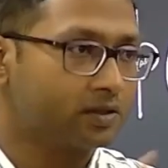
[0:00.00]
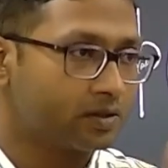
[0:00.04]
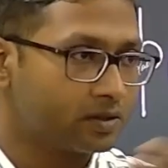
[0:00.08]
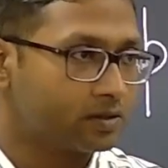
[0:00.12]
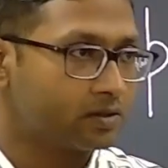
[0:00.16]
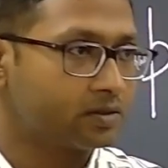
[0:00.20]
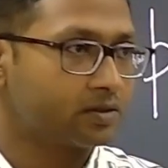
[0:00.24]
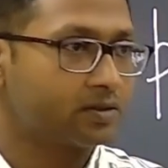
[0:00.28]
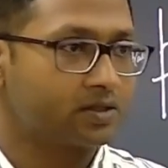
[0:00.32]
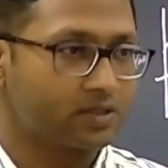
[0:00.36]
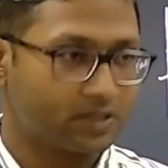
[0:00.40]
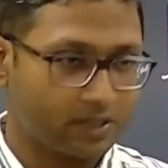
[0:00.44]

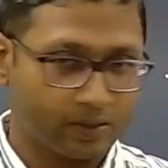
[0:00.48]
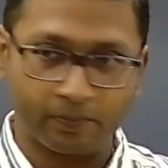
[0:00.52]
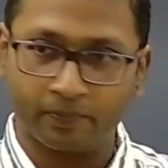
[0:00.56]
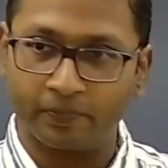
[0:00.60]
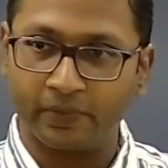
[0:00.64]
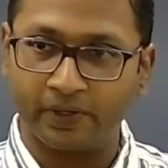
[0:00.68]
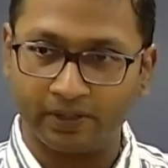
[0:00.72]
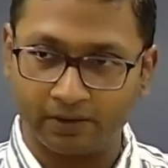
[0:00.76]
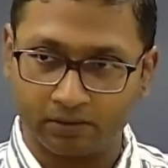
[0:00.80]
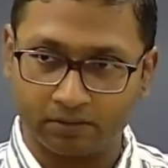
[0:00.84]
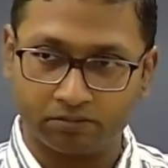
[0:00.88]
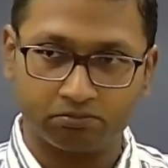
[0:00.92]

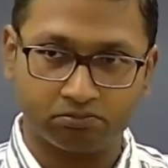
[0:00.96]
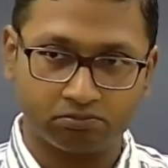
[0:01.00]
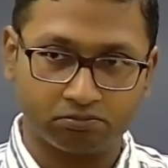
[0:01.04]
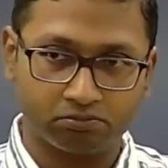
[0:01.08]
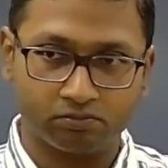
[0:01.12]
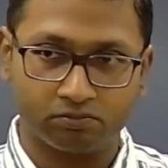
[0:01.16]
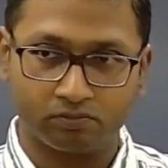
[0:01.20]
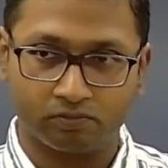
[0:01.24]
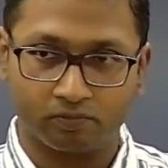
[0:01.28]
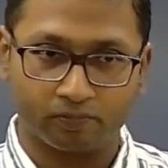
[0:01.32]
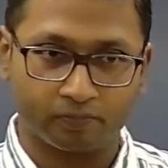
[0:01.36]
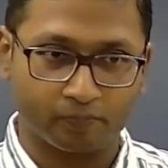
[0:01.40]
simple
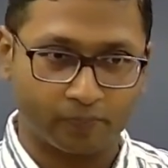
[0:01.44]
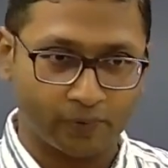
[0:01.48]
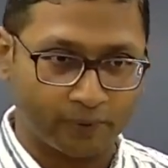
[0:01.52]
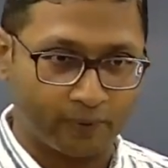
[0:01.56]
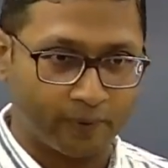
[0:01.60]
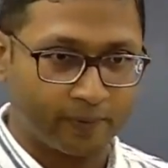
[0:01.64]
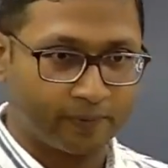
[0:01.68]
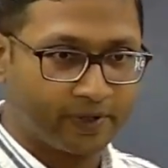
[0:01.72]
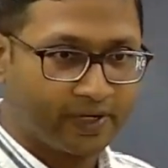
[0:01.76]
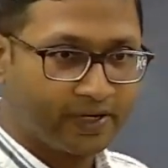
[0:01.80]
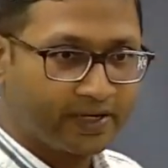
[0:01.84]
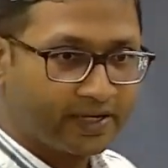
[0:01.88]

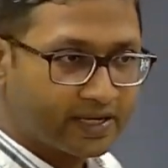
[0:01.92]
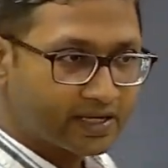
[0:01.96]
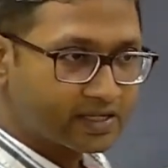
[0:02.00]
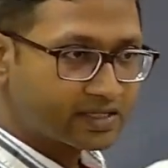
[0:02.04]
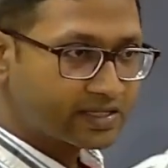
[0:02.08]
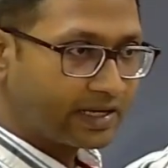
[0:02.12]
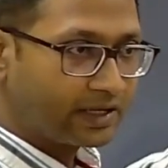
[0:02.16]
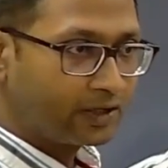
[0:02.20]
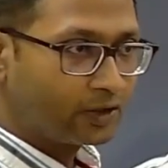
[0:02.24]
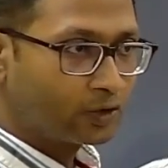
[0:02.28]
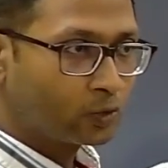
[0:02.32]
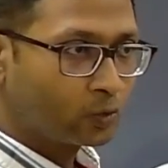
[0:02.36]
probability
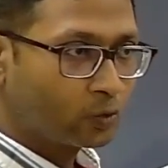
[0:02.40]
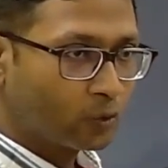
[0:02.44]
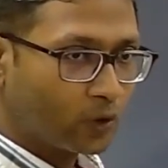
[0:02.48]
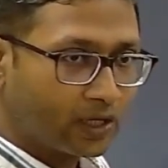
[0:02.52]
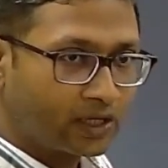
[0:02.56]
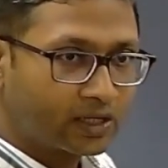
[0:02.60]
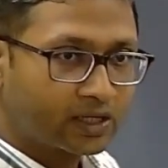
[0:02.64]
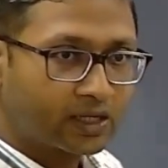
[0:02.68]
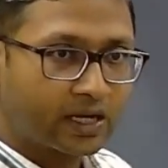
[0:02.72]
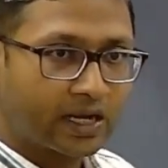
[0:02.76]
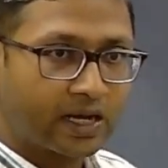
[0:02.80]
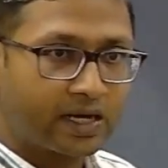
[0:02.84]
assigned to one
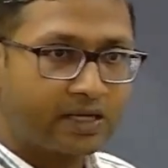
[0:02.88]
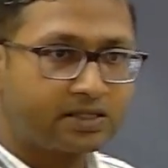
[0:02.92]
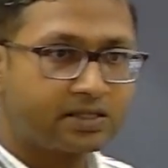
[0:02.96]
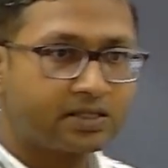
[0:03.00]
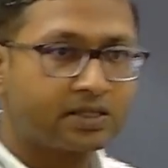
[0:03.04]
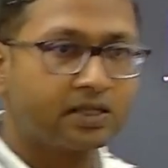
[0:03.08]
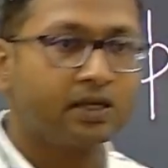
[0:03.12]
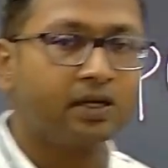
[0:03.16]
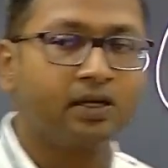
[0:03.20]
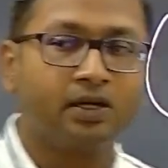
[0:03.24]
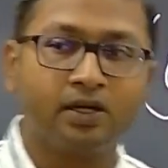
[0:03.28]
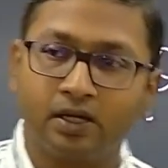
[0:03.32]
class.
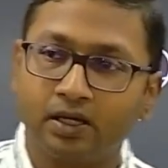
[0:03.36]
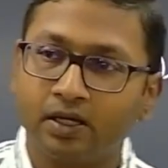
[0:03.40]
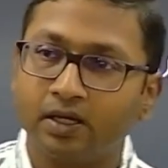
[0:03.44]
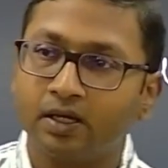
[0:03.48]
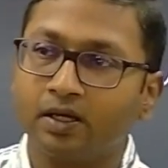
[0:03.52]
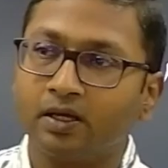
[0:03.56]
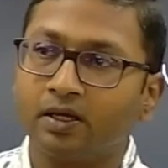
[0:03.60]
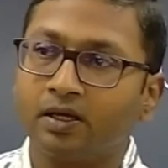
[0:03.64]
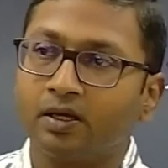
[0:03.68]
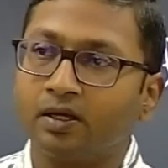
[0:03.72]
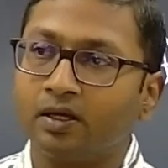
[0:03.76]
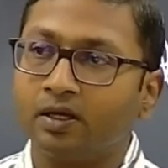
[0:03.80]

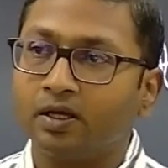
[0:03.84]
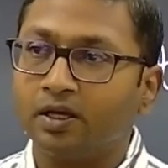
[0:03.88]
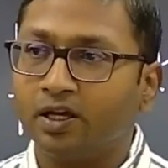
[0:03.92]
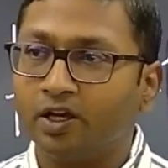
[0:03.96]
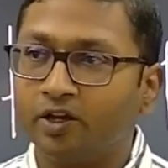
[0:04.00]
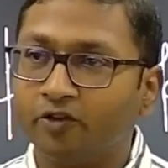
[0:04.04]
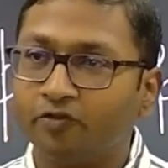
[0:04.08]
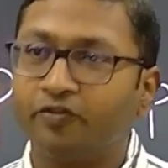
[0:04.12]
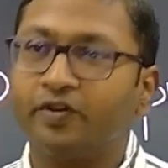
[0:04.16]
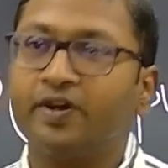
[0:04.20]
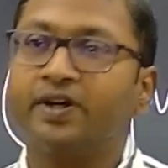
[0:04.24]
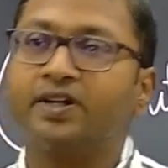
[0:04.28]

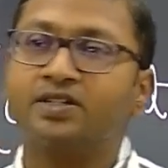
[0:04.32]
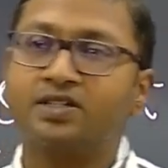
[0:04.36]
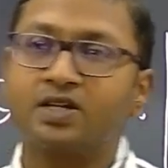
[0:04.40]
If it's a